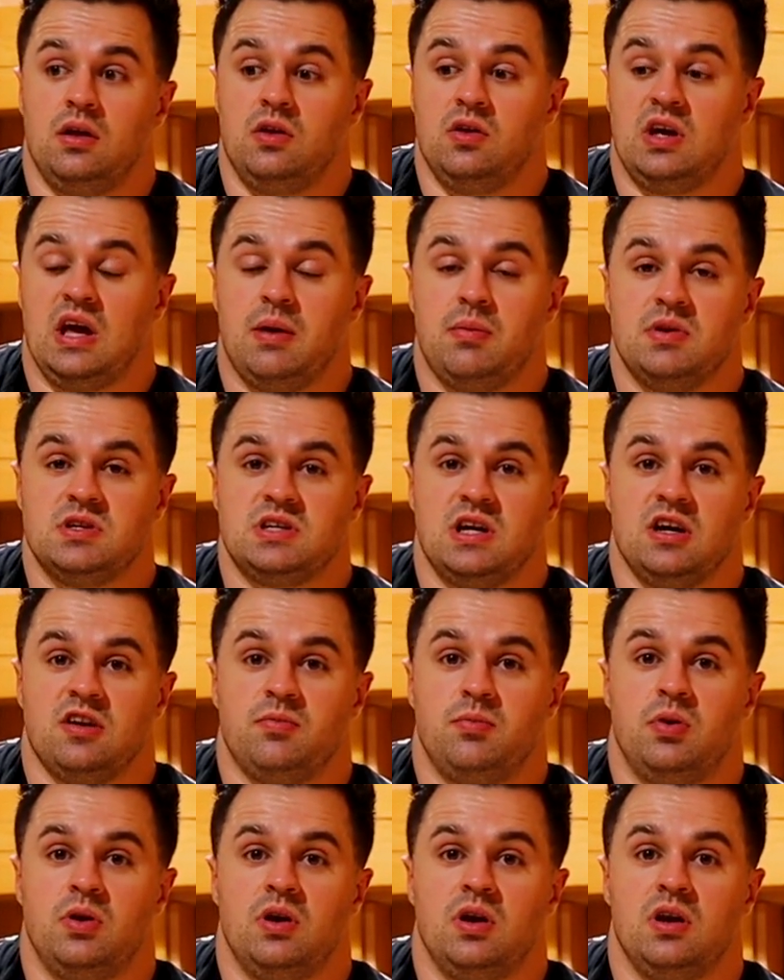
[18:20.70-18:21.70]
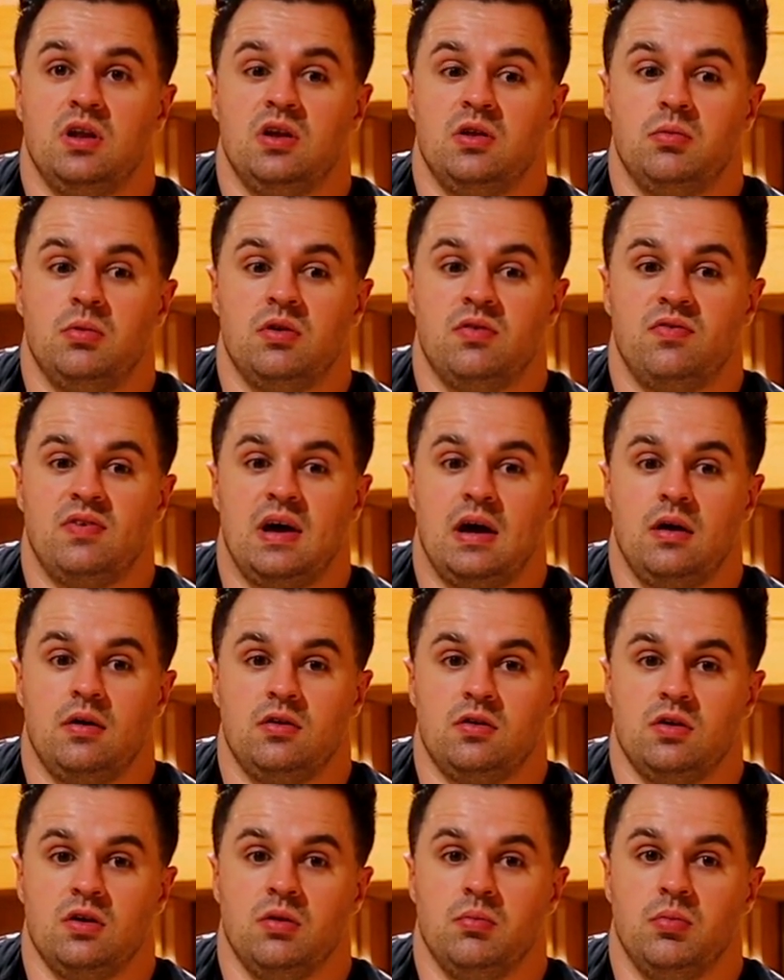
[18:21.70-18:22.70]
You can't be scared of putting on a little bit of fat
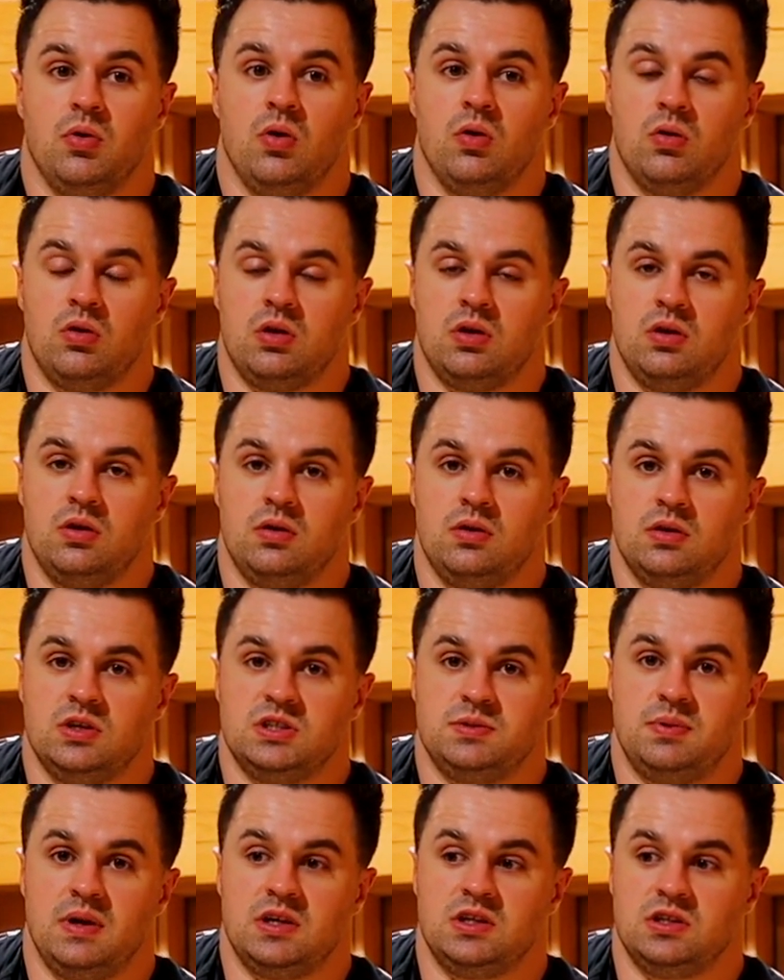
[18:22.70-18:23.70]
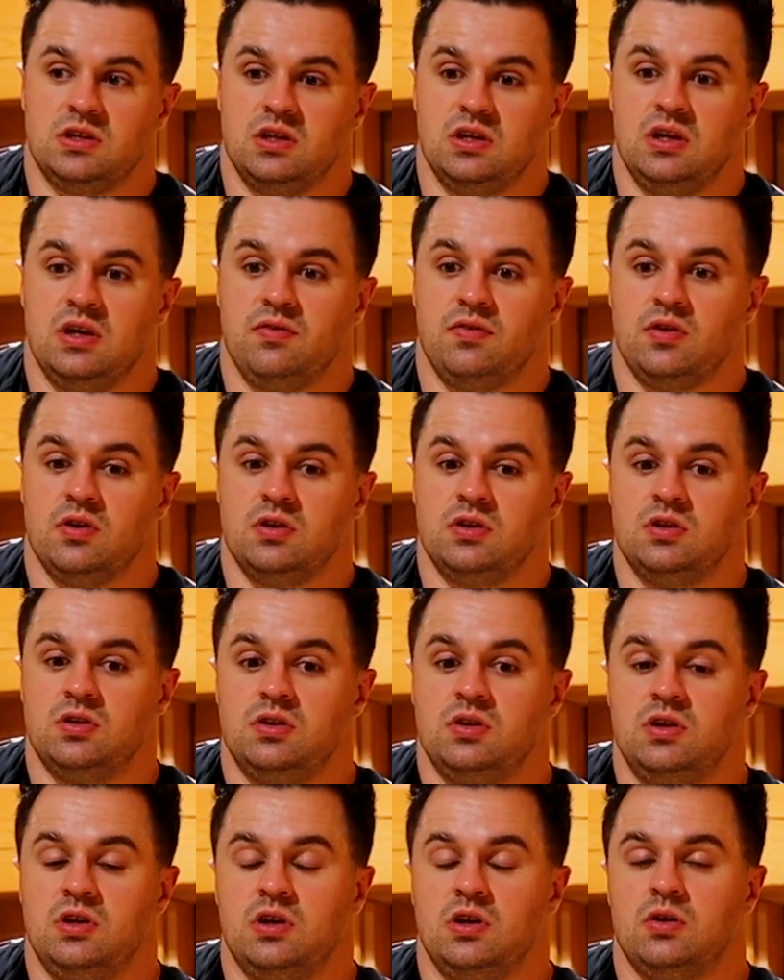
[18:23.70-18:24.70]
during a bulk, especially if you're,
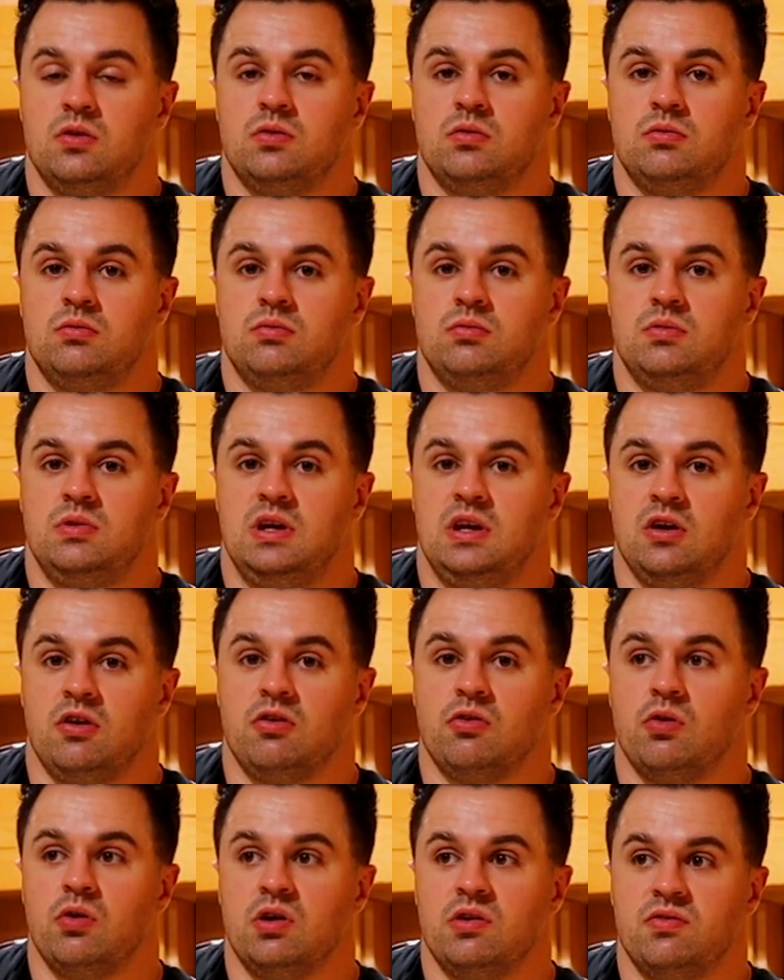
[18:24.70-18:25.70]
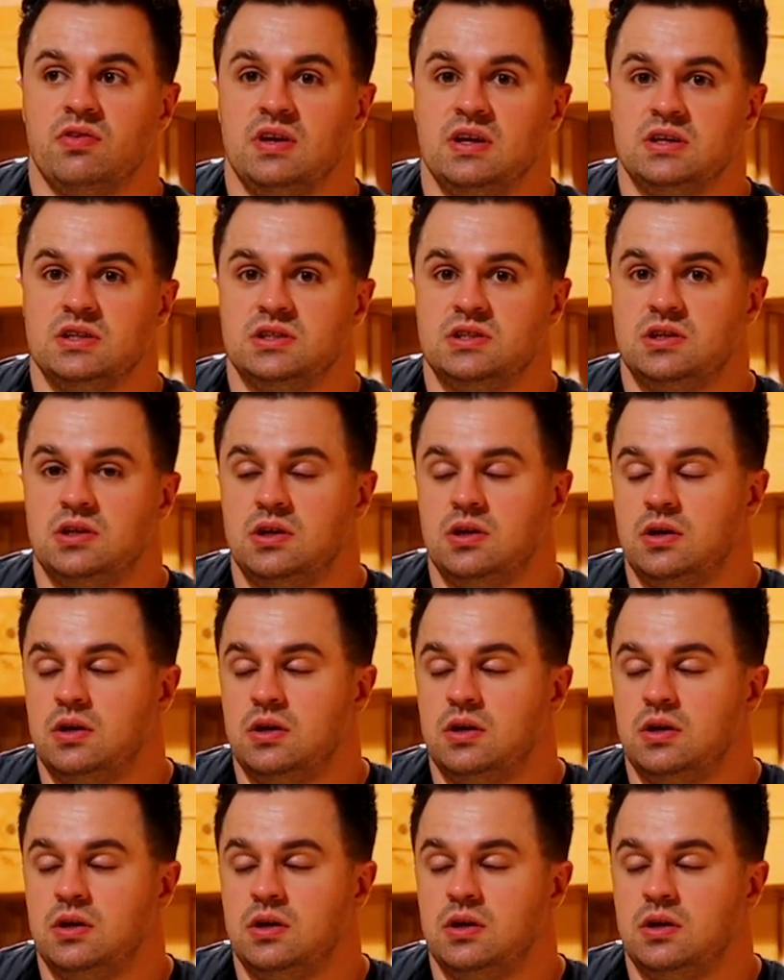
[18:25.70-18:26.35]
you know, in a growing phase.